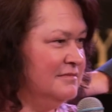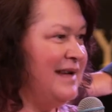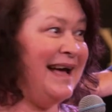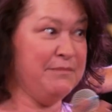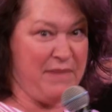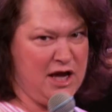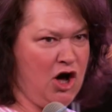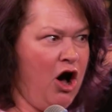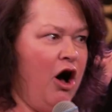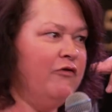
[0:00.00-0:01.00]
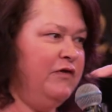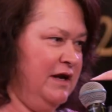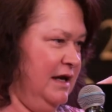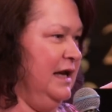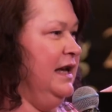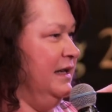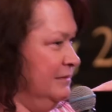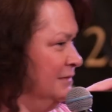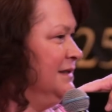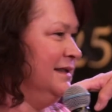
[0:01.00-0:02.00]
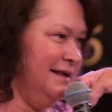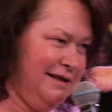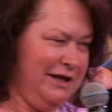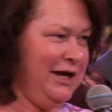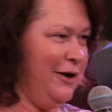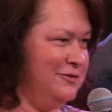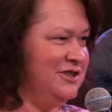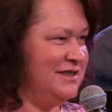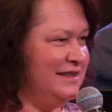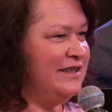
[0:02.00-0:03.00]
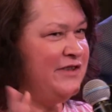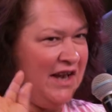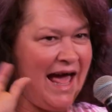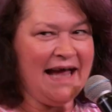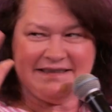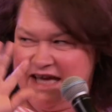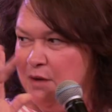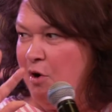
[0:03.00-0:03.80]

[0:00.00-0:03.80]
I can make coffee and, just the lights come